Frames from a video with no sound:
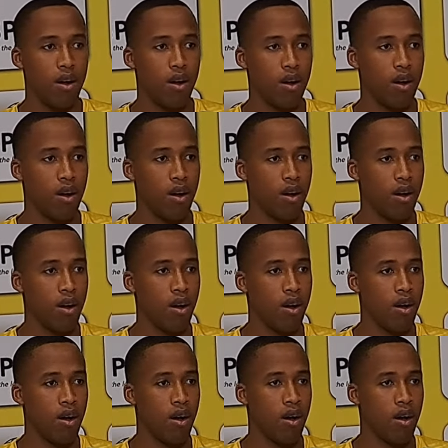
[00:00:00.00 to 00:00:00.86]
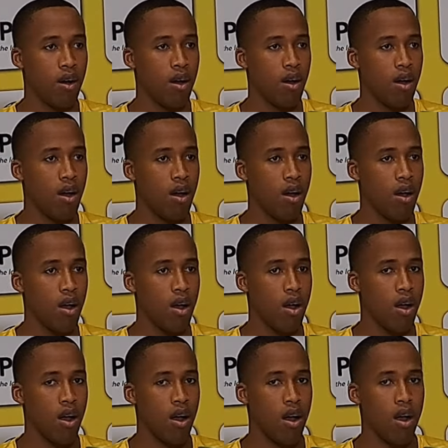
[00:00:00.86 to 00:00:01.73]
(silence)